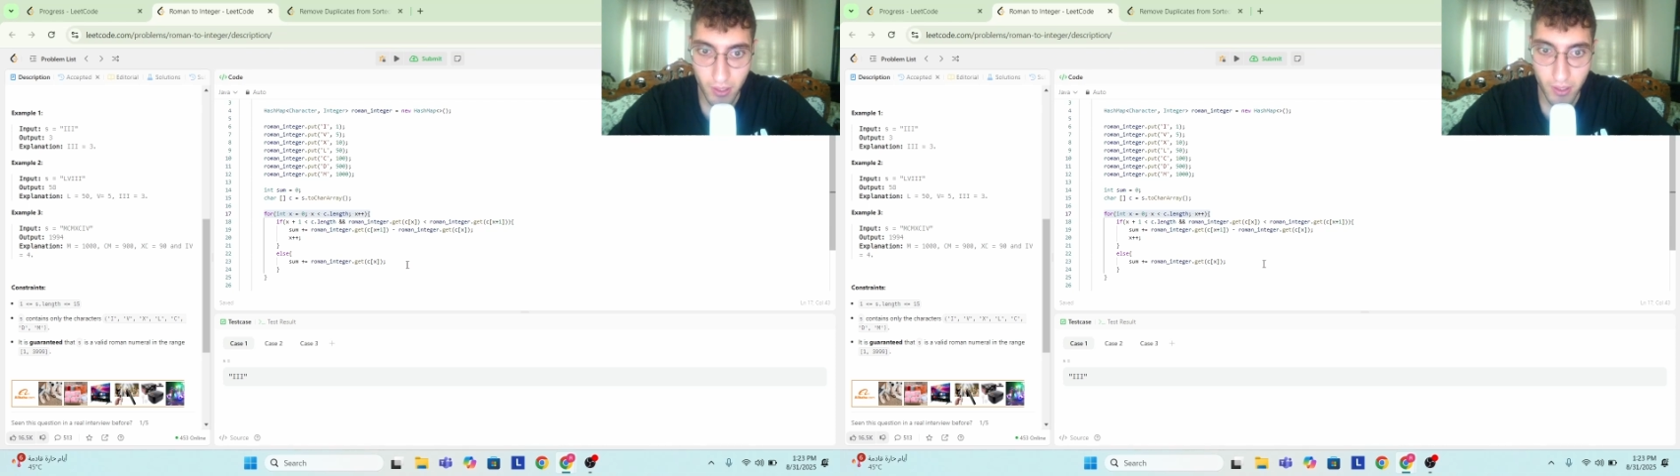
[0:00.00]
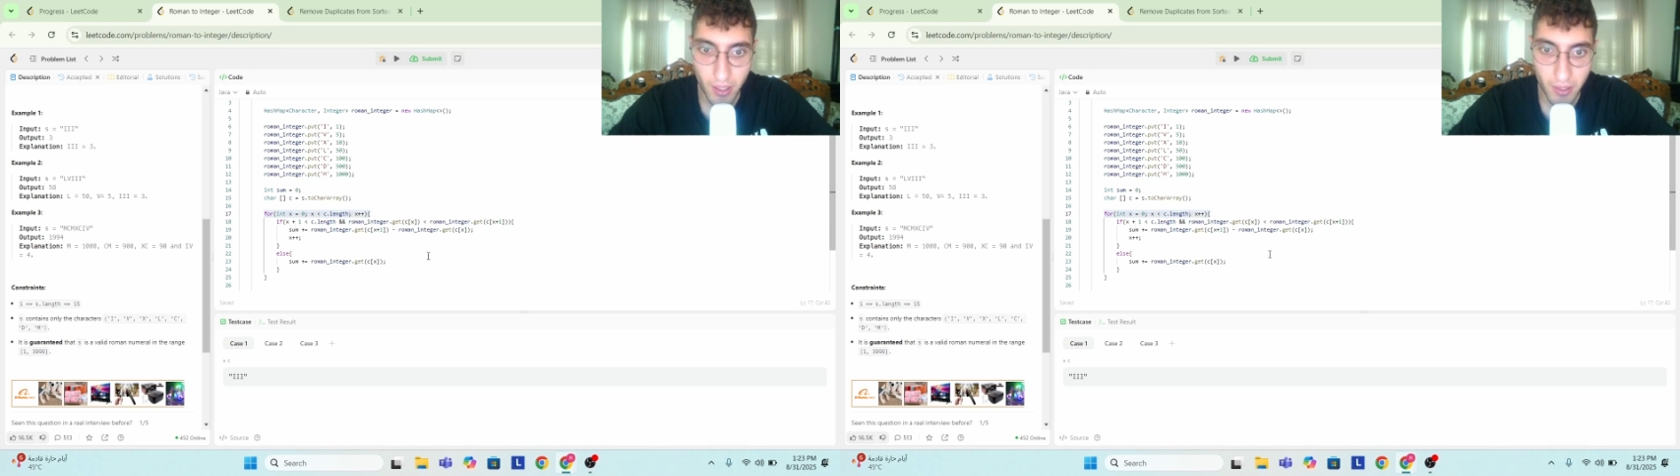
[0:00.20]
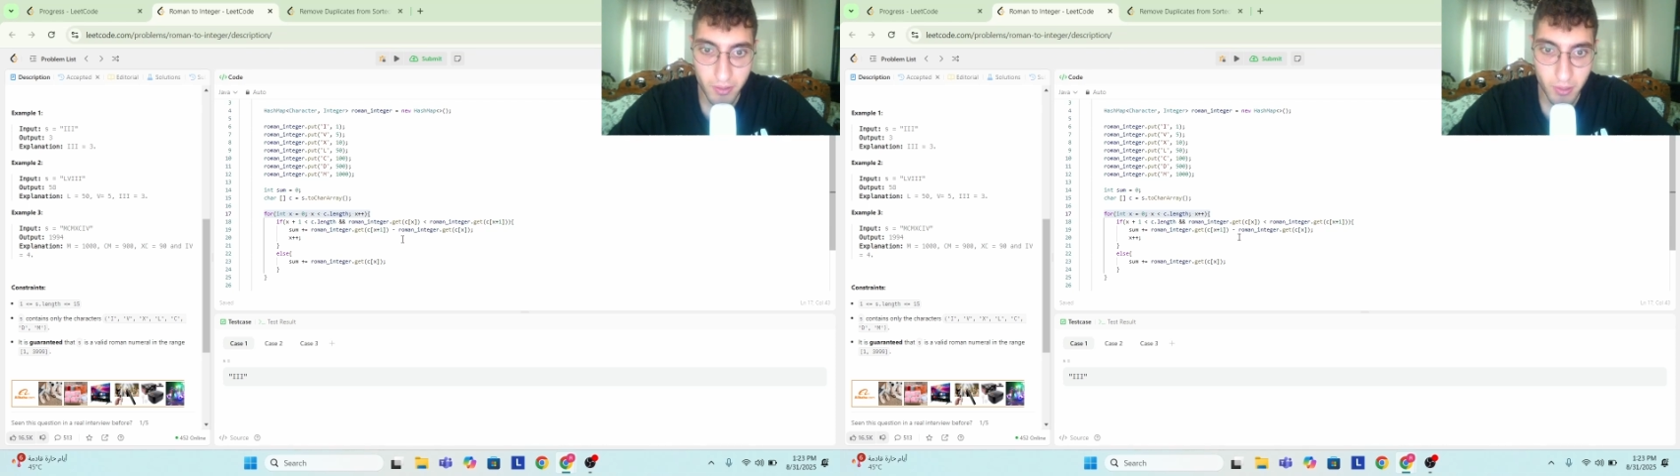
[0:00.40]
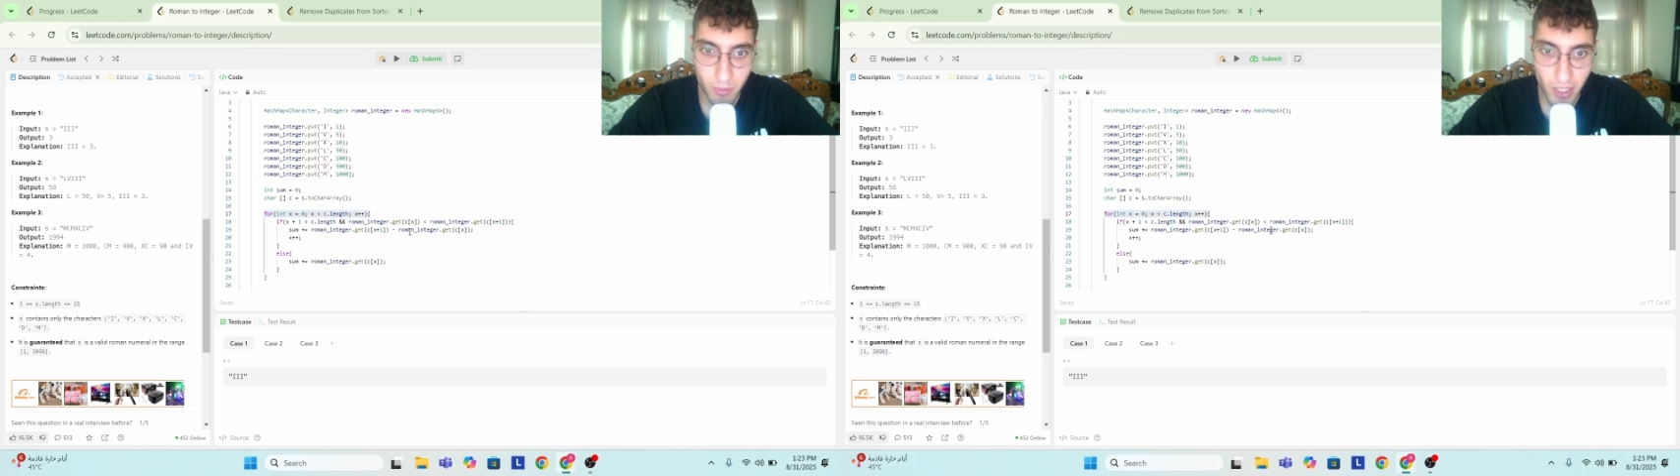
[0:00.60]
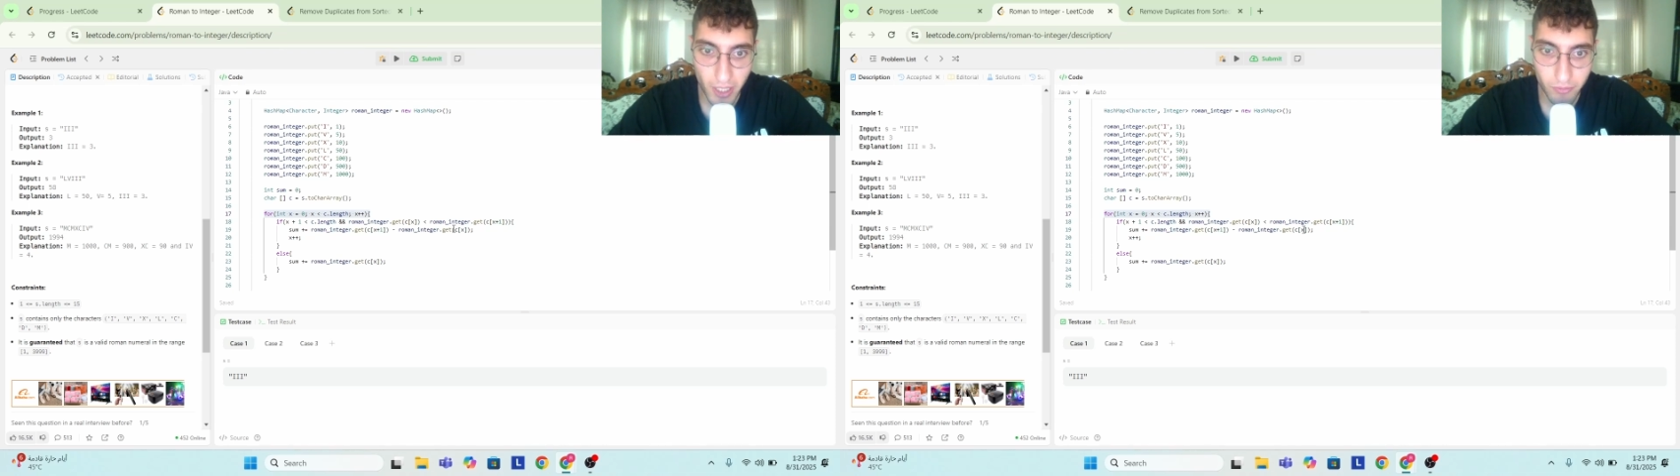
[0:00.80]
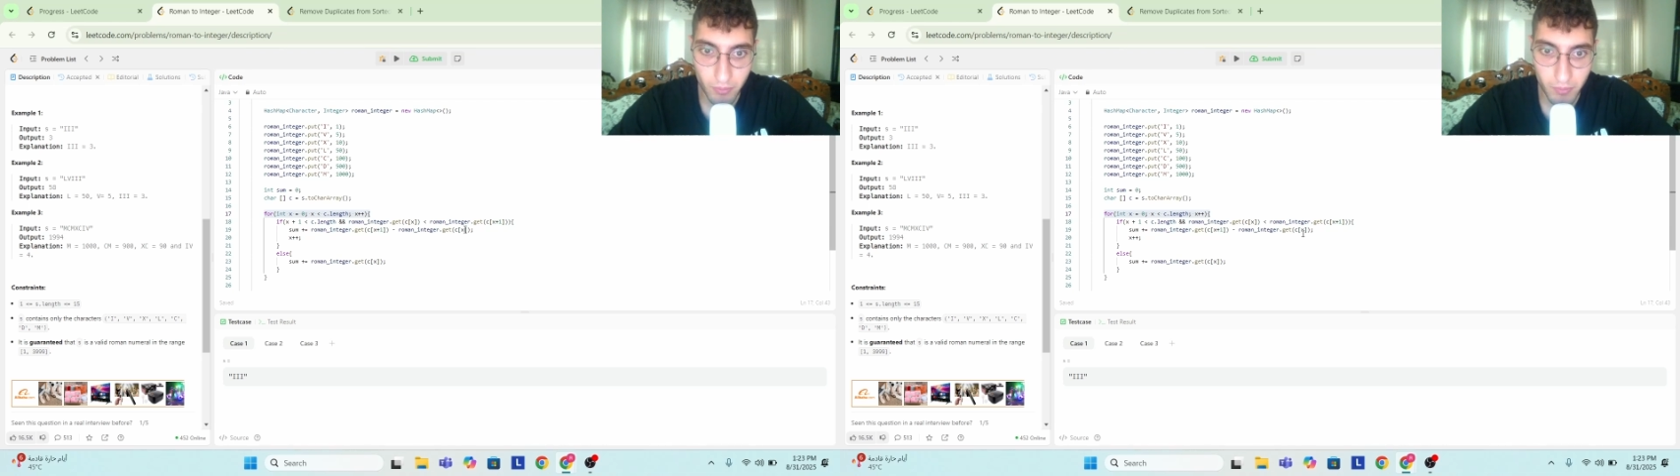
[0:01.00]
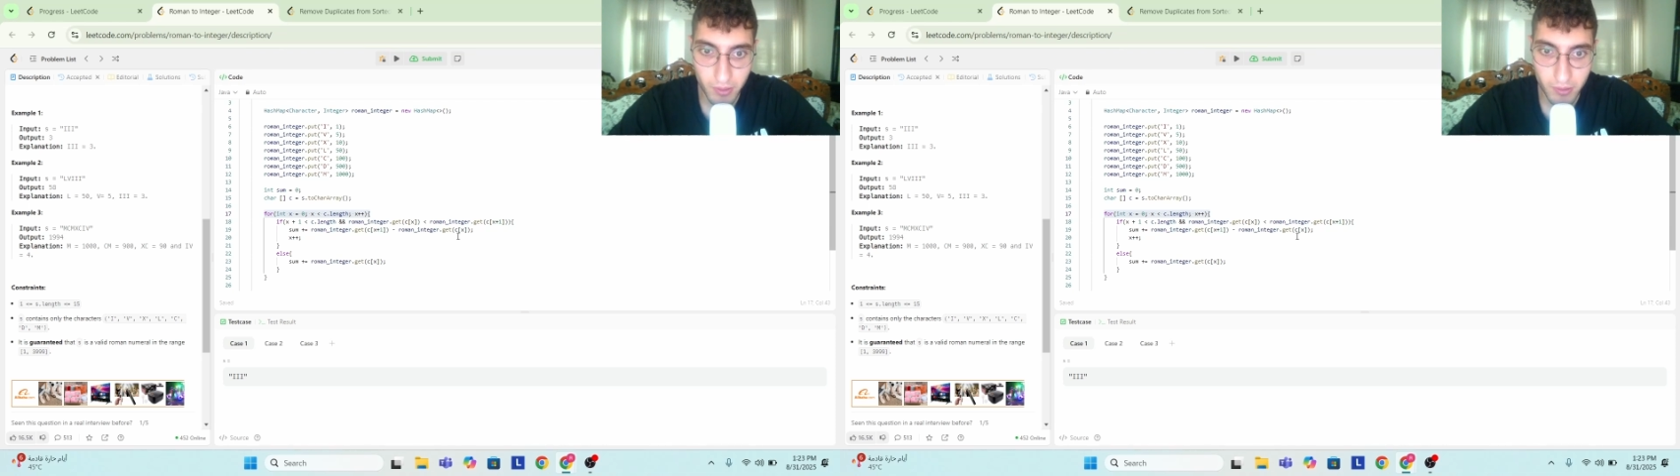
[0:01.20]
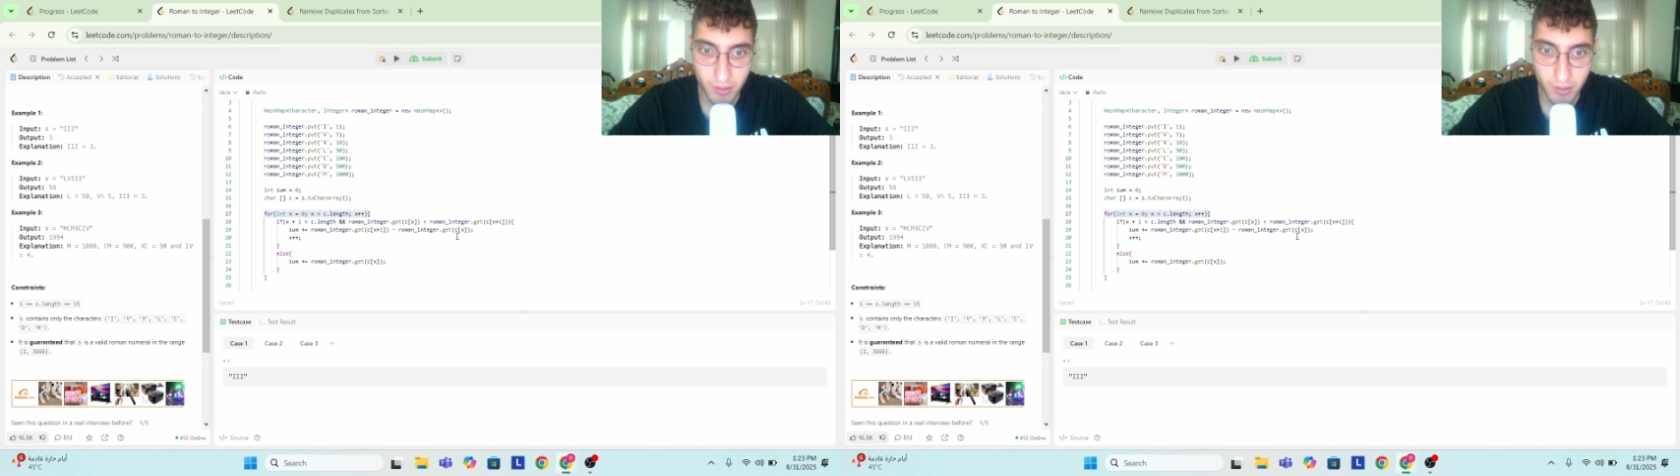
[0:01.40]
and subtract from it